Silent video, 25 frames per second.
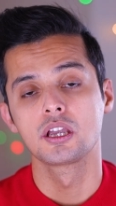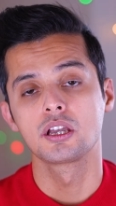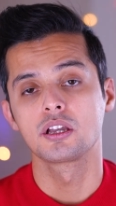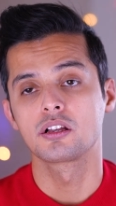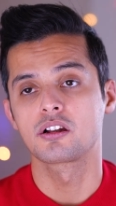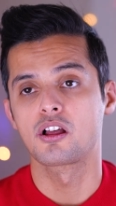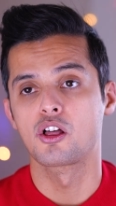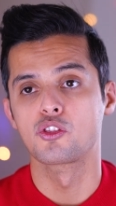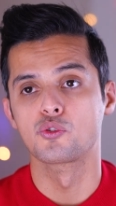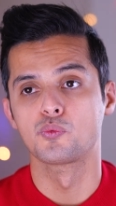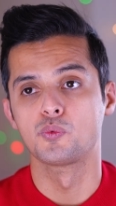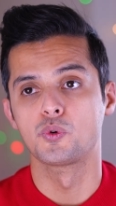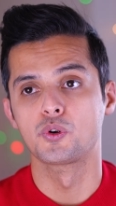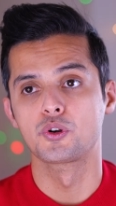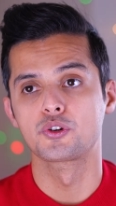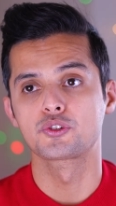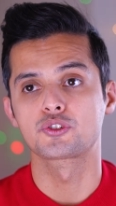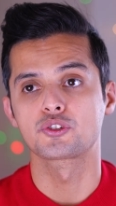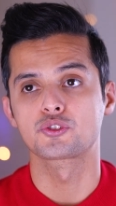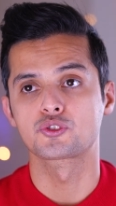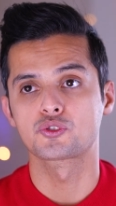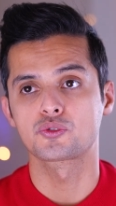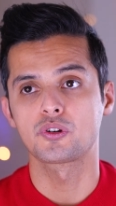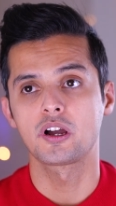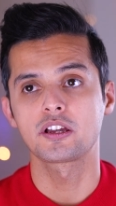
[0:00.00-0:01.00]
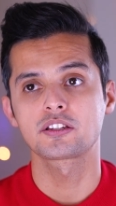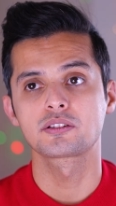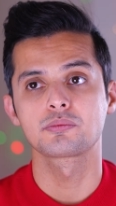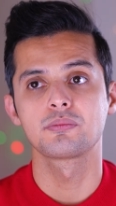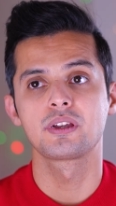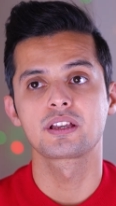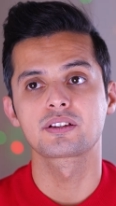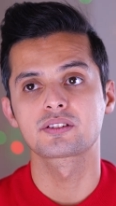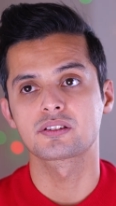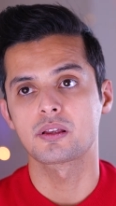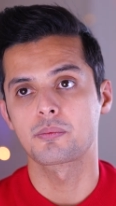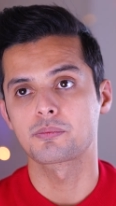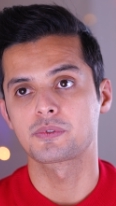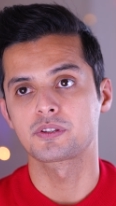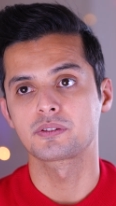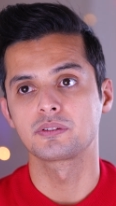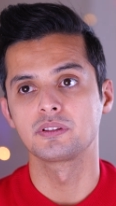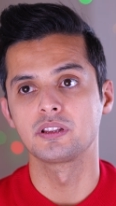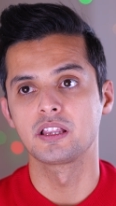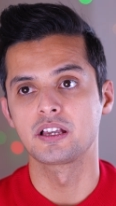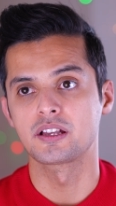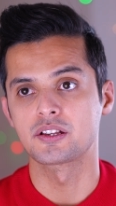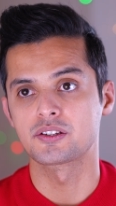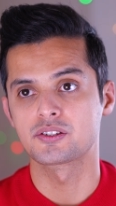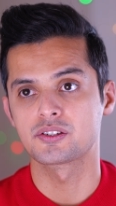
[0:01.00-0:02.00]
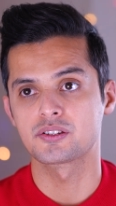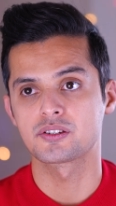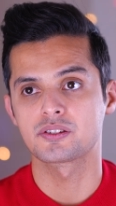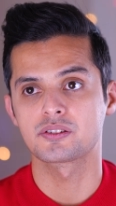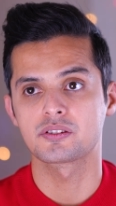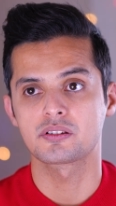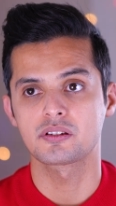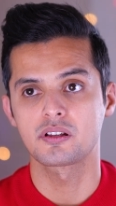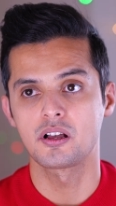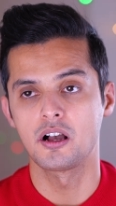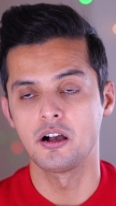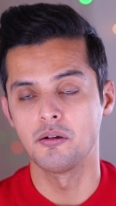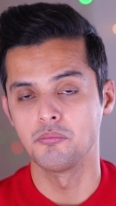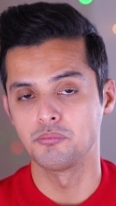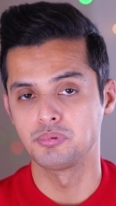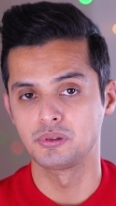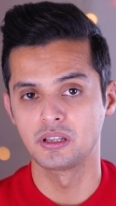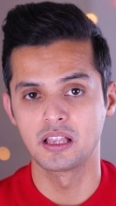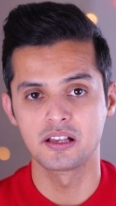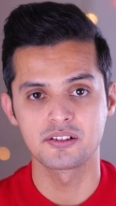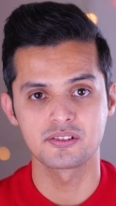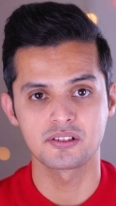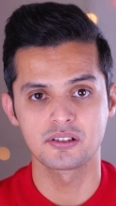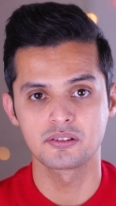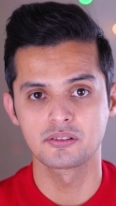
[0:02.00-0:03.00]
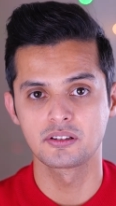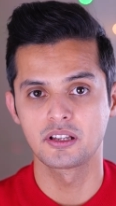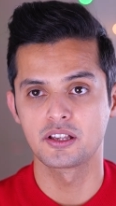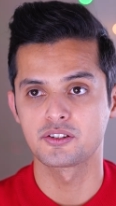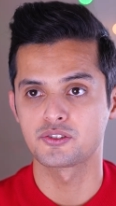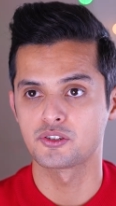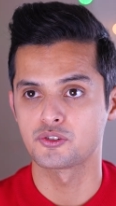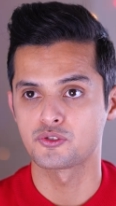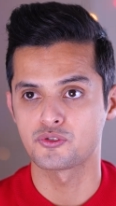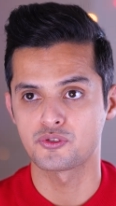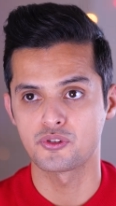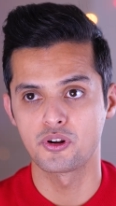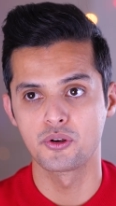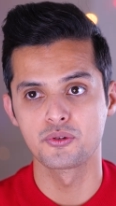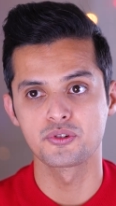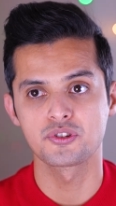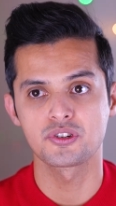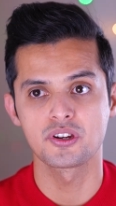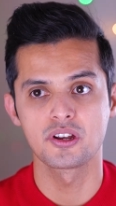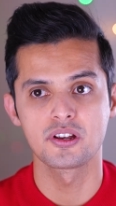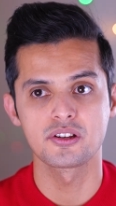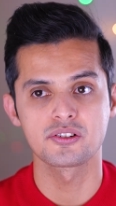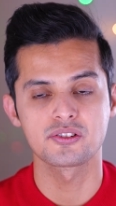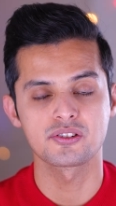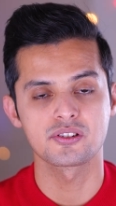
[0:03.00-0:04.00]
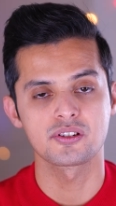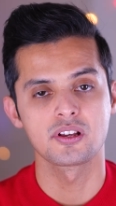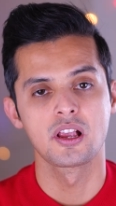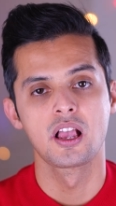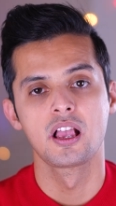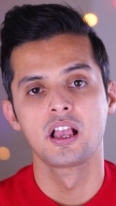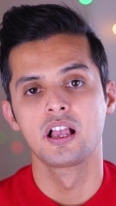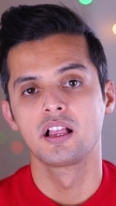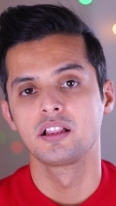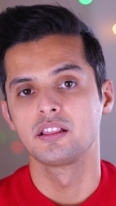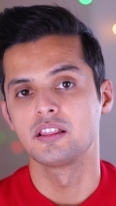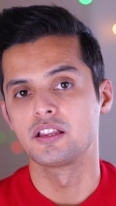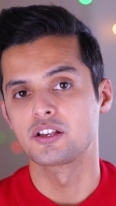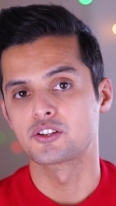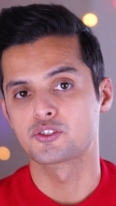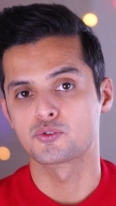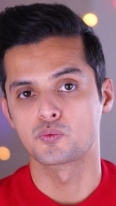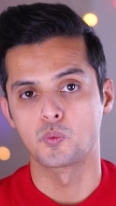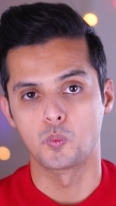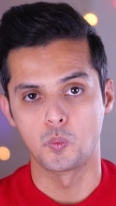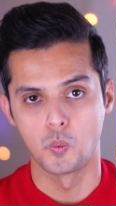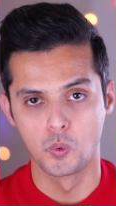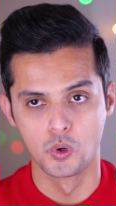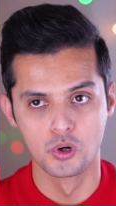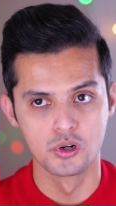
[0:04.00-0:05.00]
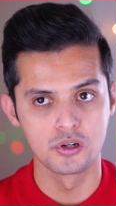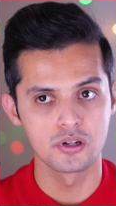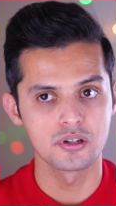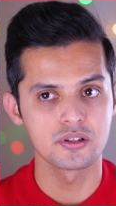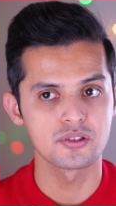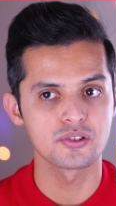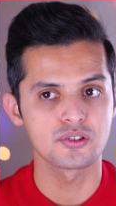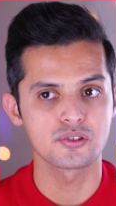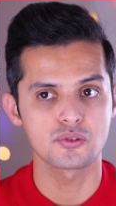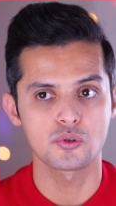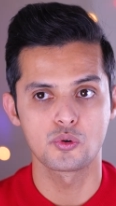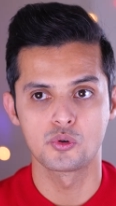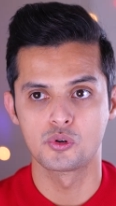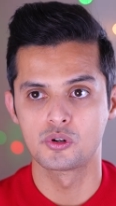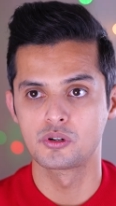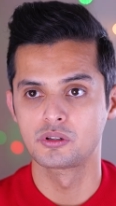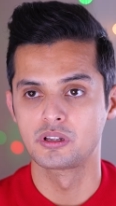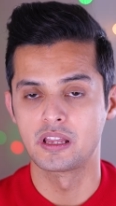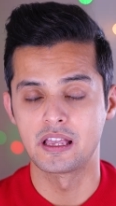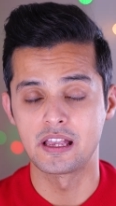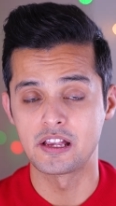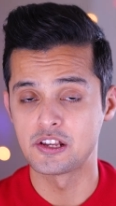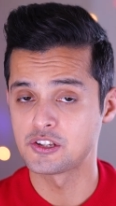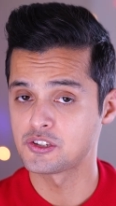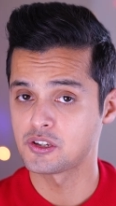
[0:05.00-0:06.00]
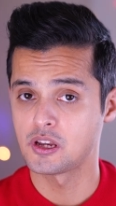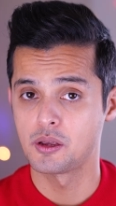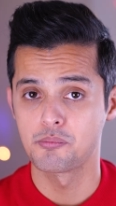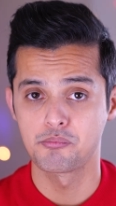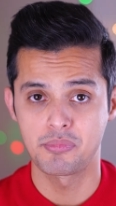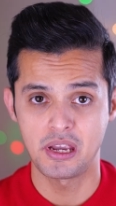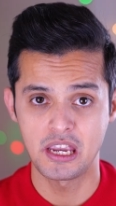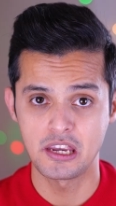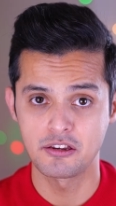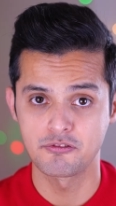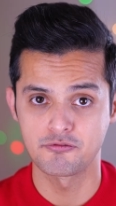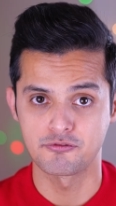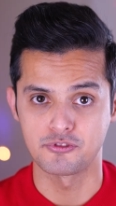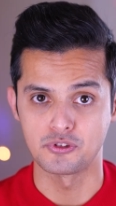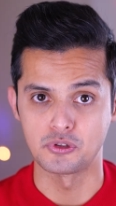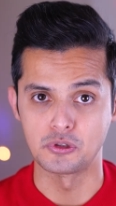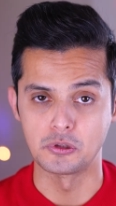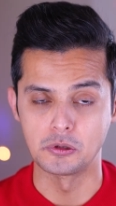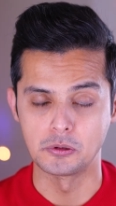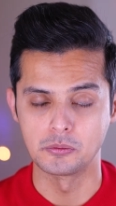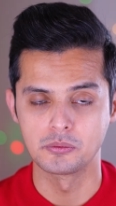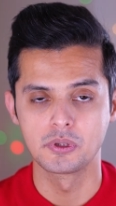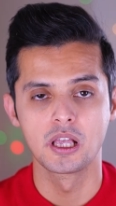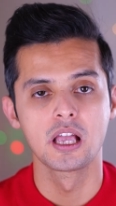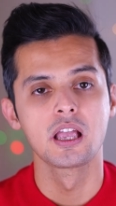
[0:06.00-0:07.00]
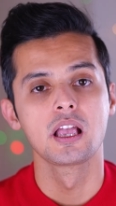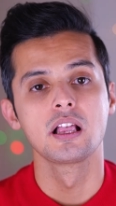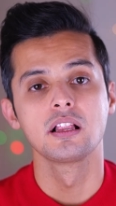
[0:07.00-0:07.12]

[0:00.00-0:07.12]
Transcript: In other words, you try to make something less unpleasant, less atrocious, less worse, or less painful.